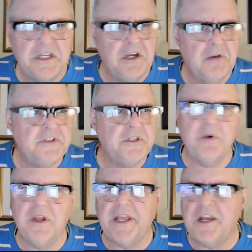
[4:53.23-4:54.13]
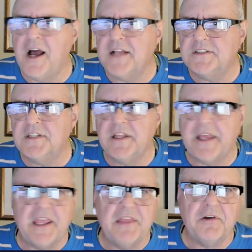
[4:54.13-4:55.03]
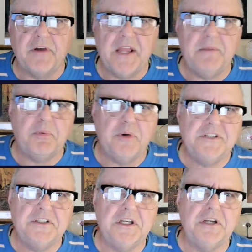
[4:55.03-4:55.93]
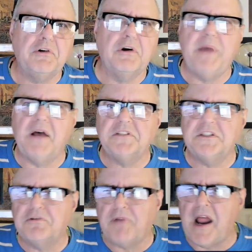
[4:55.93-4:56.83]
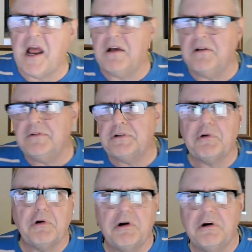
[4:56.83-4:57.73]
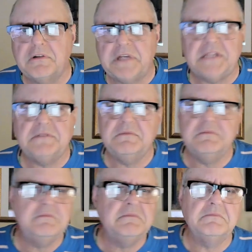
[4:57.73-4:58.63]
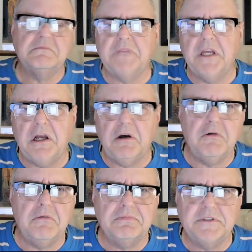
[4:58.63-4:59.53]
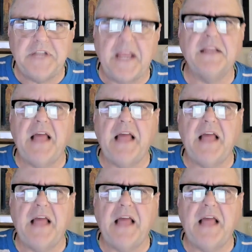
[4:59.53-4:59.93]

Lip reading: Was he really constantly either in prison or about to drown or getting, taking